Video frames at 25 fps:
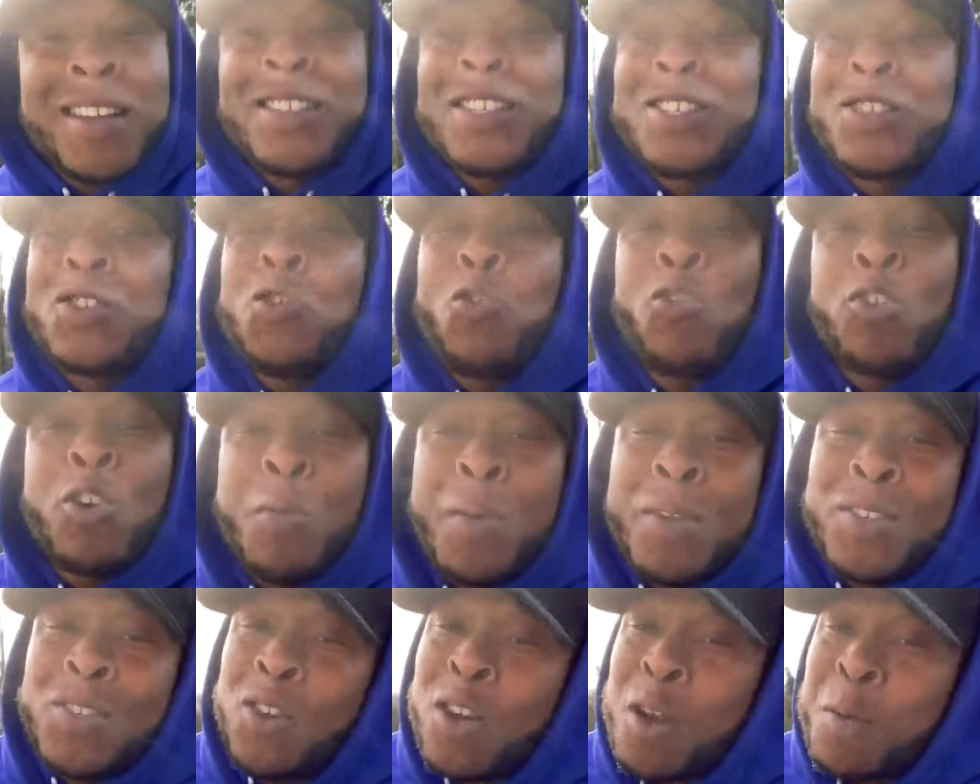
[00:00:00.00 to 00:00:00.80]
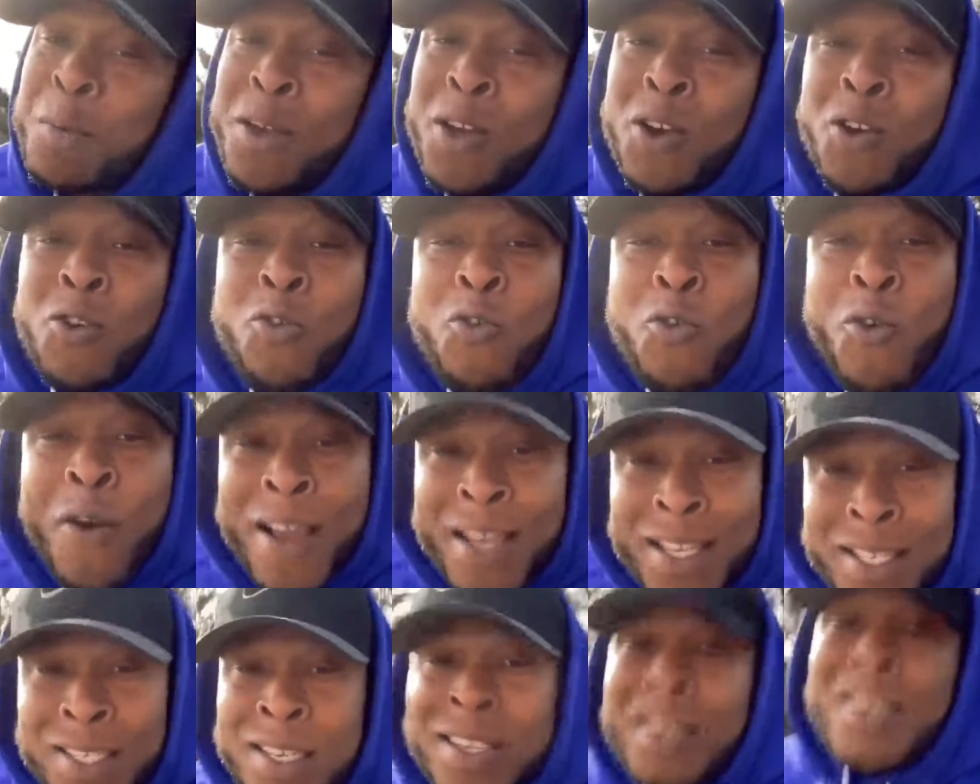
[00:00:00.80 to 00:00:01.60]
This tournament's going to be
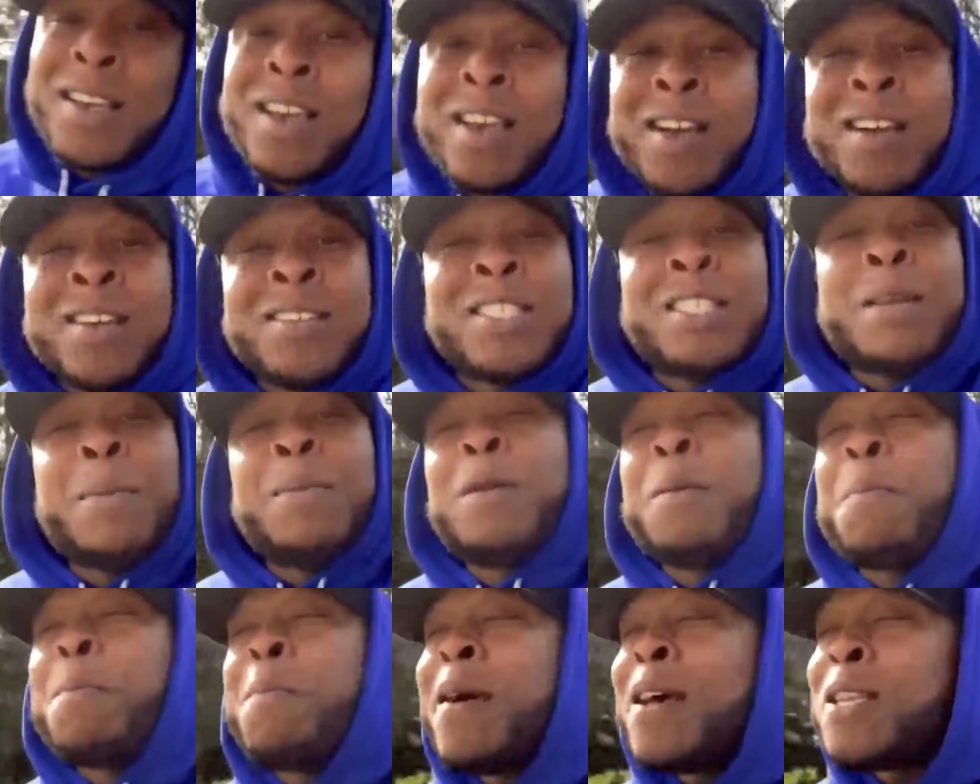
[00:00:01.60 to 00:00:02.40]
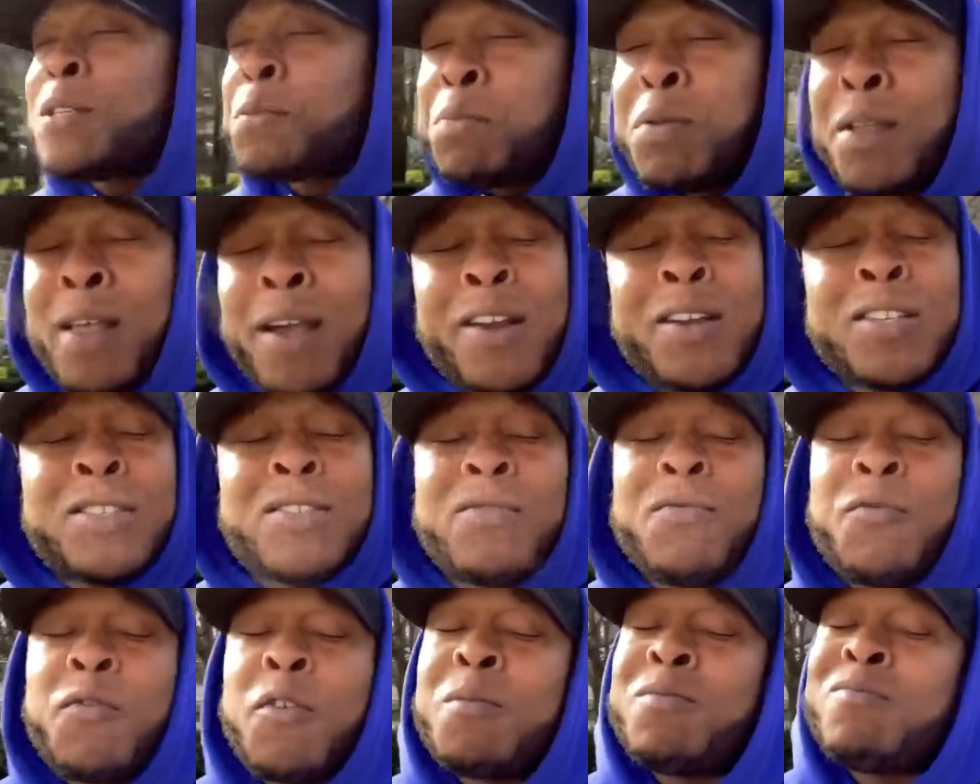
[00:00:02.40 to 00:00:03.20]
crazy. Some of the best
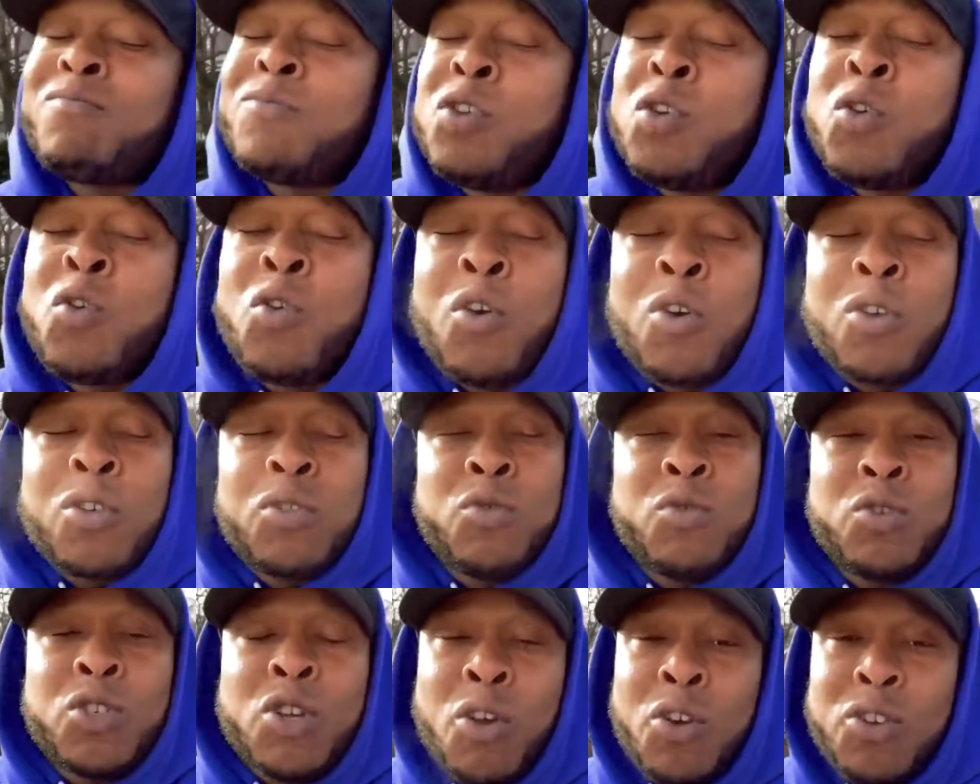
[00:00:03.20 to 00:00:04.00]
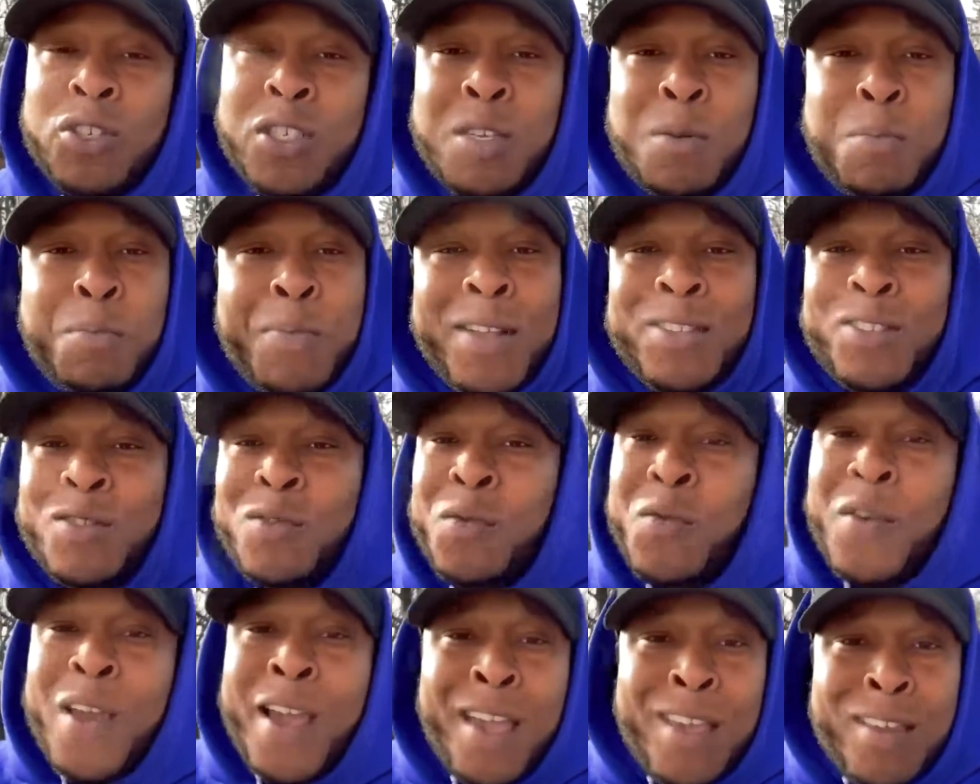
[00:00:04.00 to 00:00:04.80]
players from New York, New Jersey,
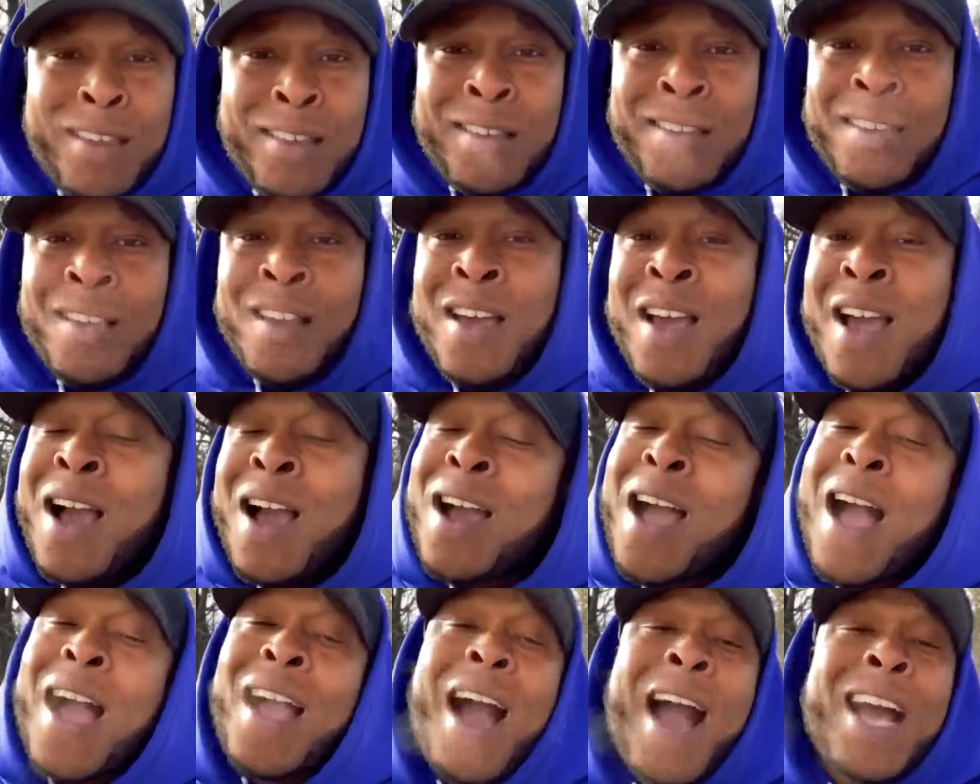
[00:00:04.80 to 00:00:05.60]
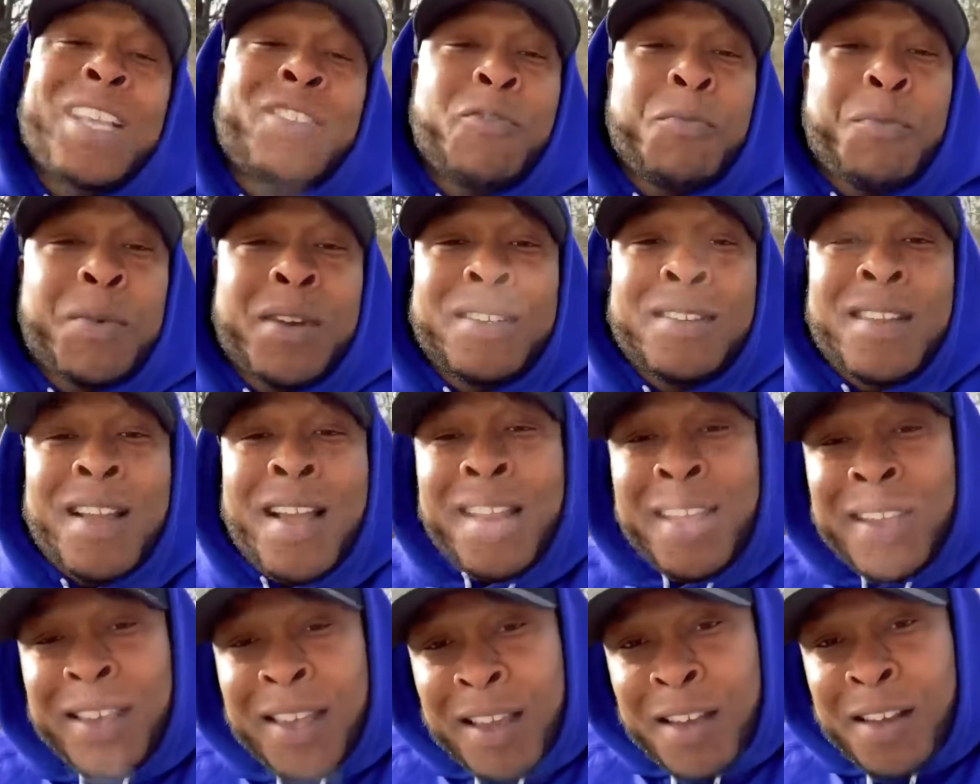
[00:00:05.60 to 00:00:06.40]
Pennsylvania. Got guys from
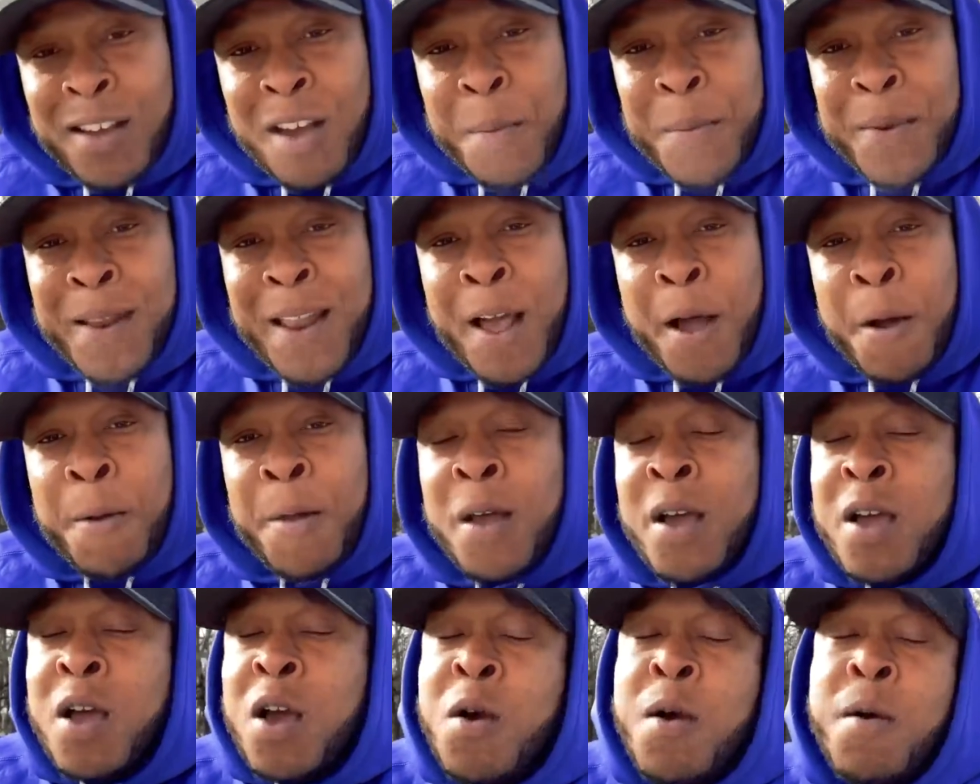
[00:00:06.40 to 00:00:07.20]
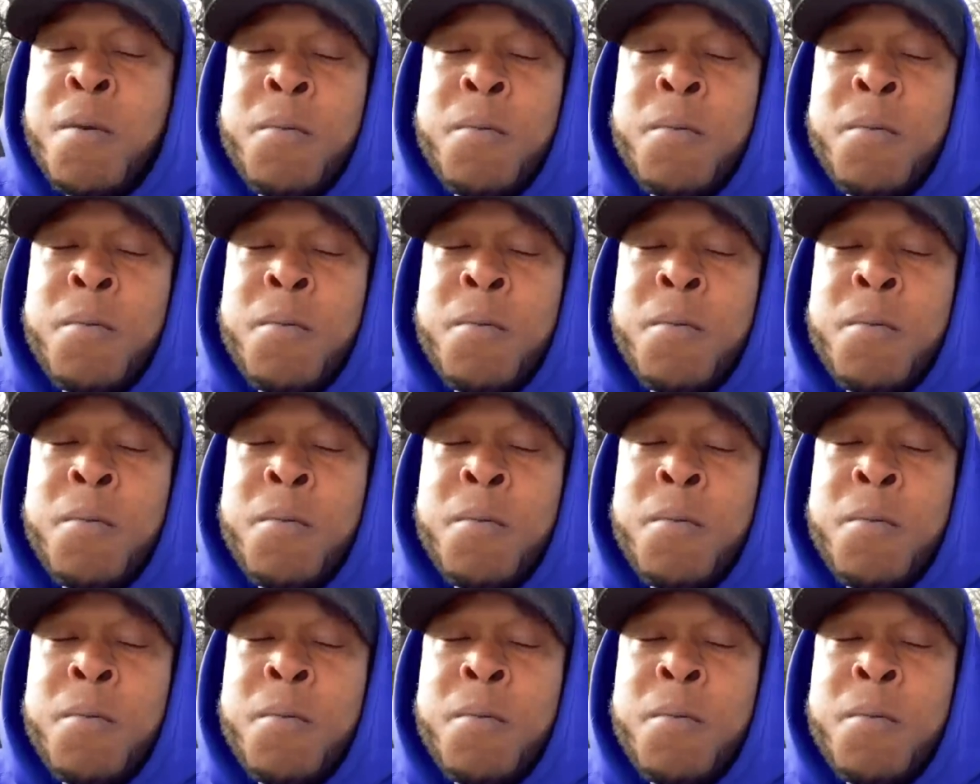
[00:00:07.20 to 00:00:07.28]
Connecticut coming out.